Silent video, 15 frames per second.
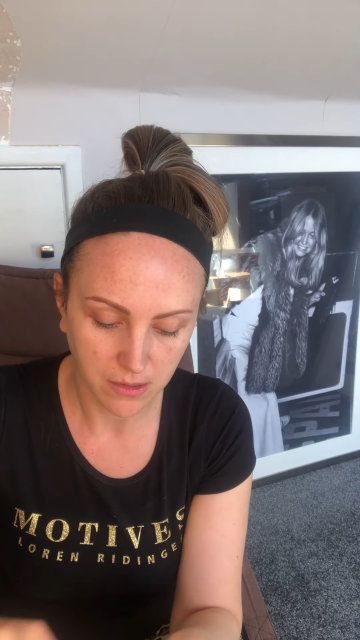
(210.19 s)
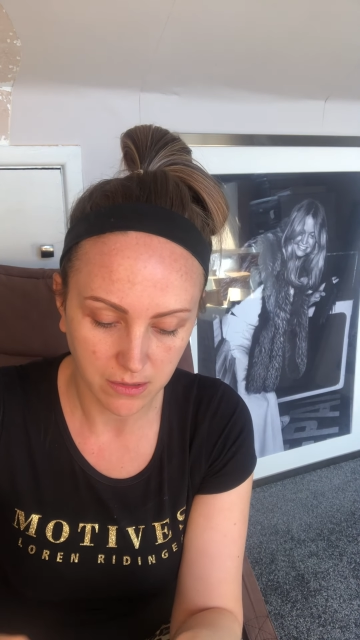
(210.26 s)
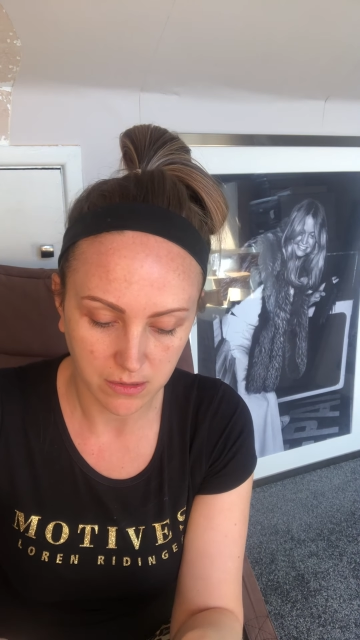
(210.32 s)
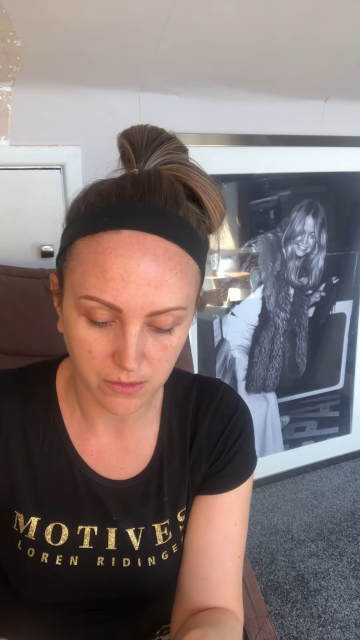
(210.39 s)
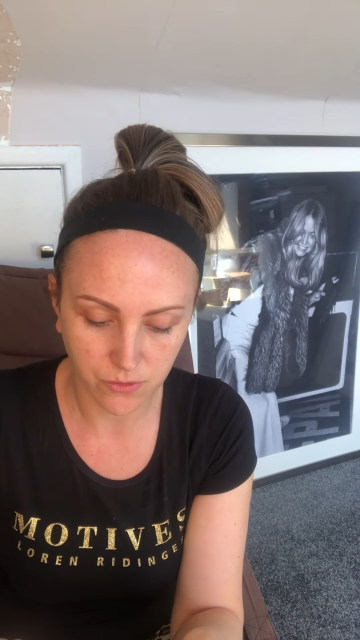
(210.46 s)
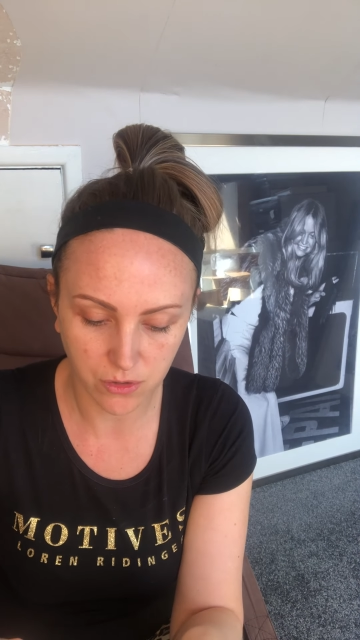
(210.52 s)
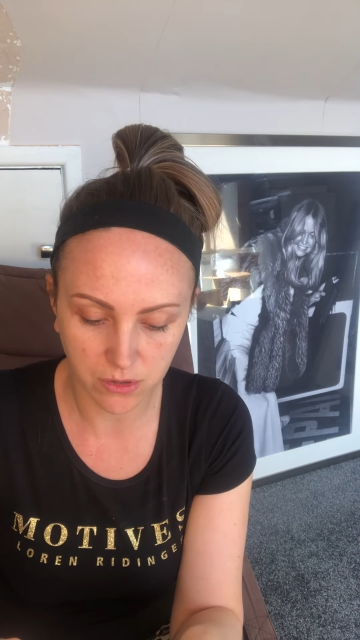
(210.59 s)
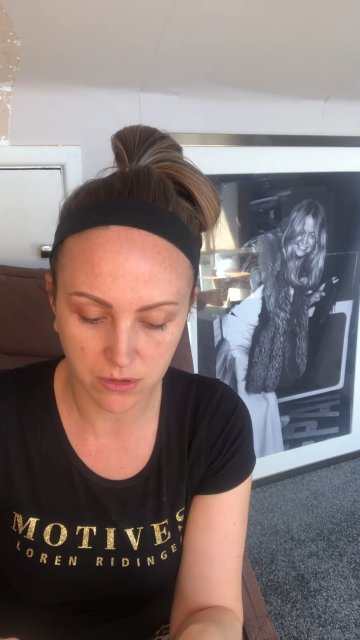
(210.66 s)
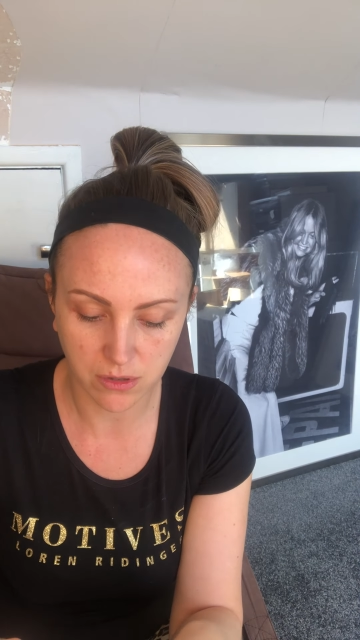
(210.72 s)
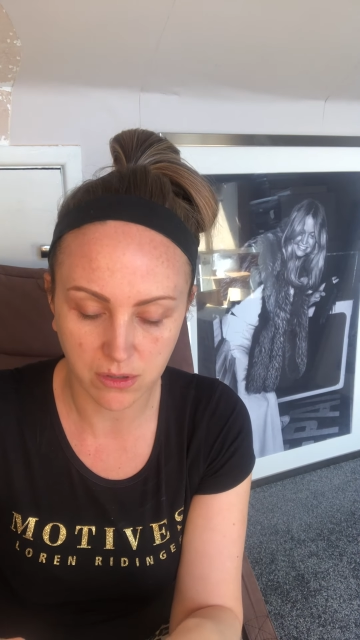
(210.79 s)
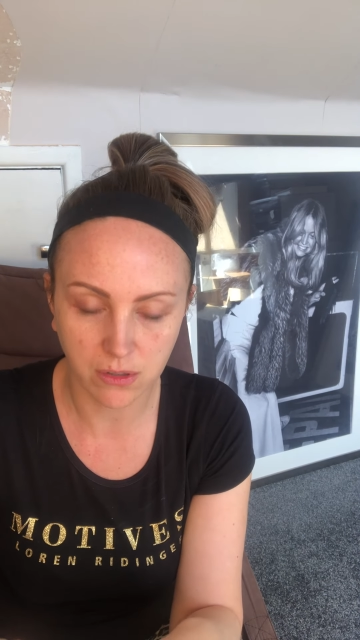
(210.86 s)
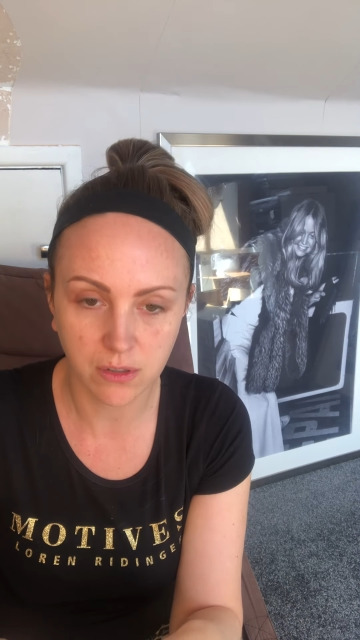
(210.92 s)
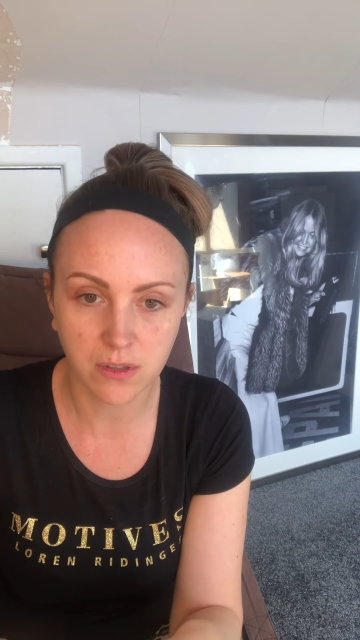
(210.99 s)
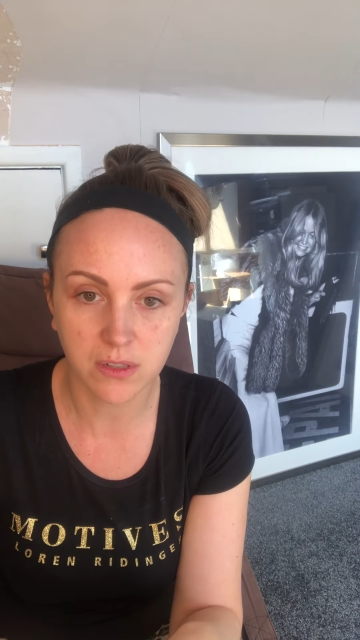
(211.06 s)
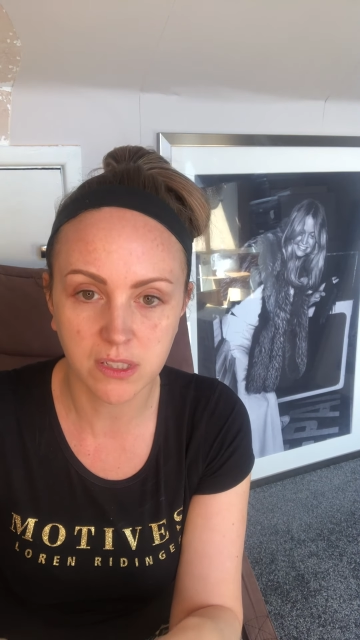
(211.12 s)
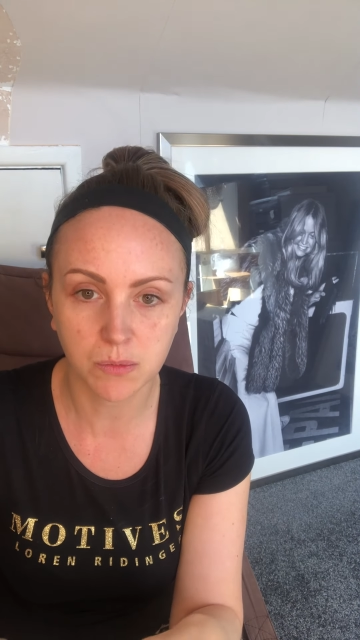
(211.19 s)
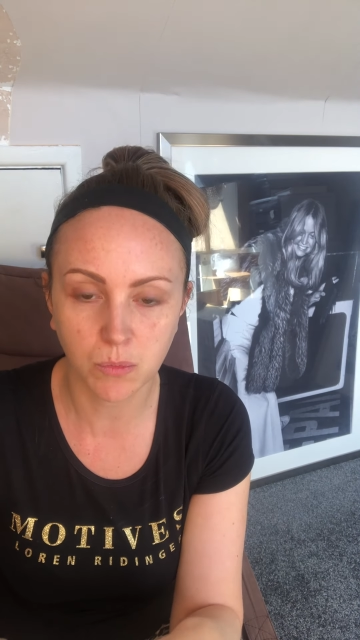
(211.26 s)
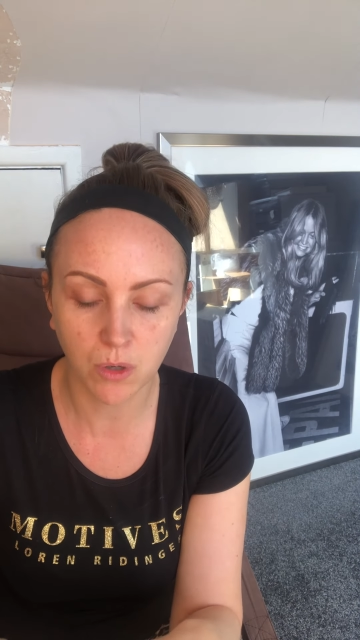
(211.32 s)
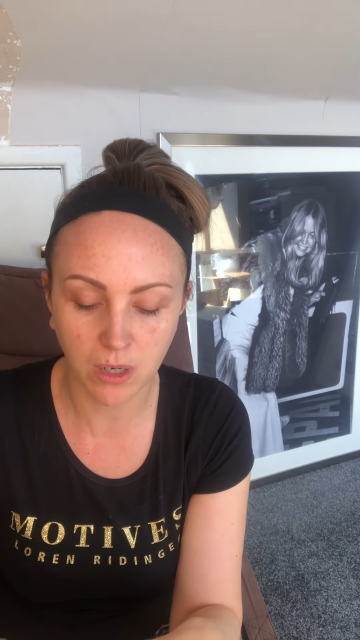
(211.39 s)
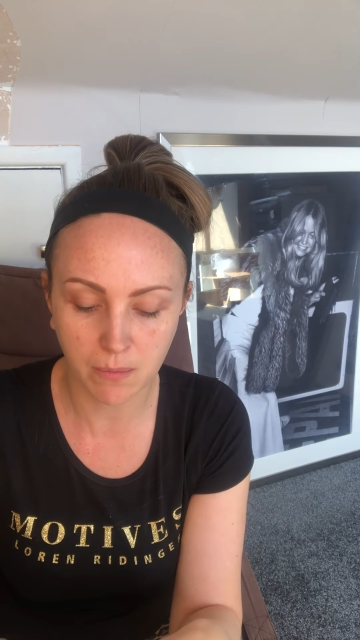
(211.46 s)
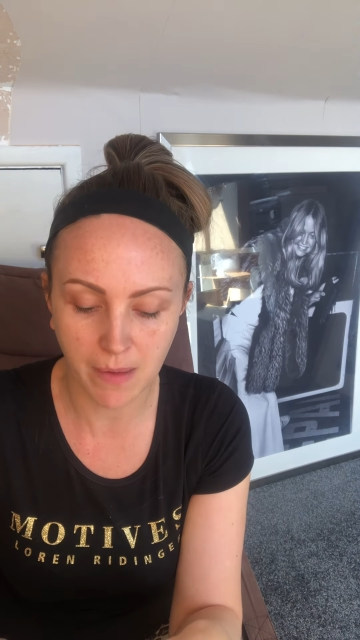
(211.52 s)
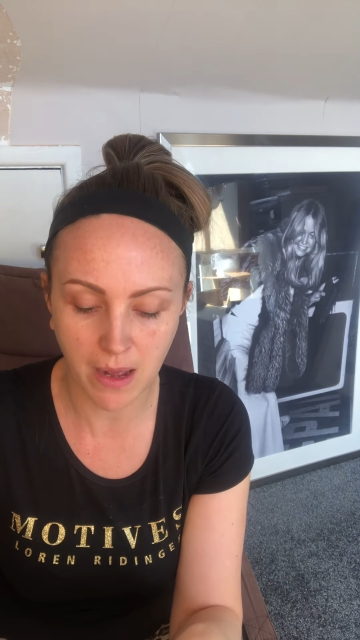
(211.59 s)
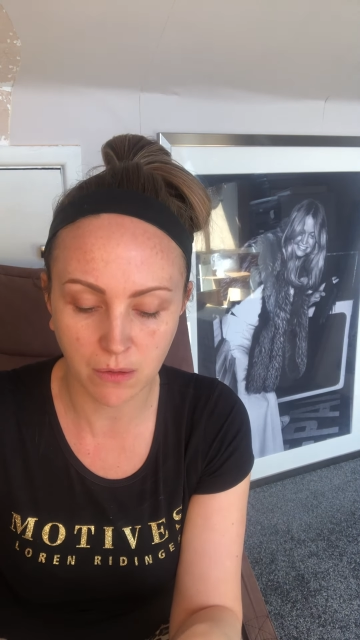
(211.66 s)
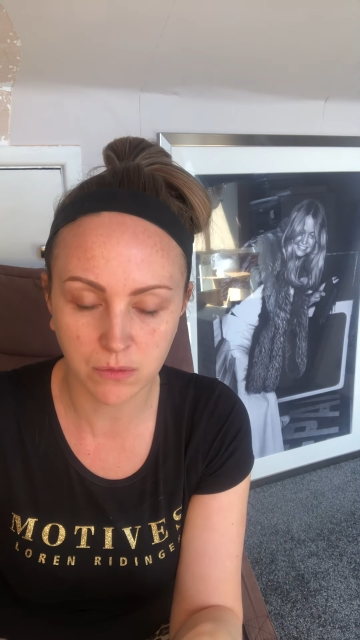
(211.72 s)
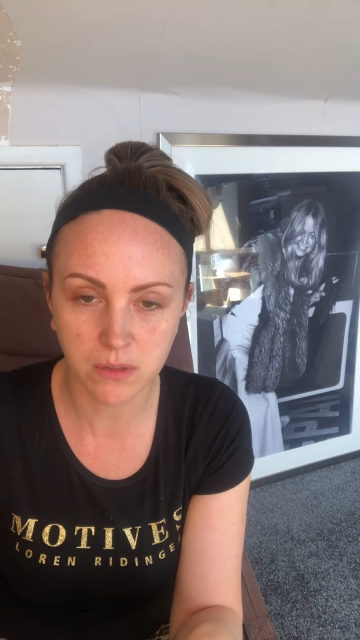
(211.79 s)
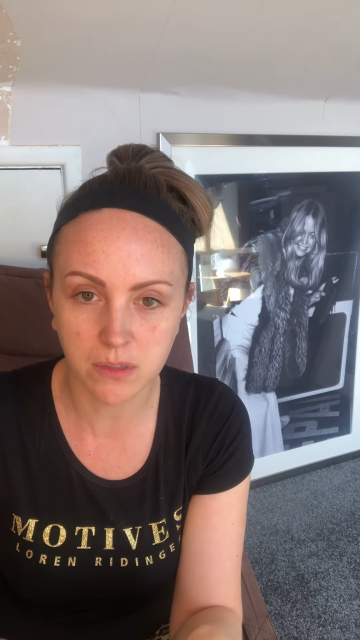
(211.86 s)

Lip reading: So I've just done another small amount.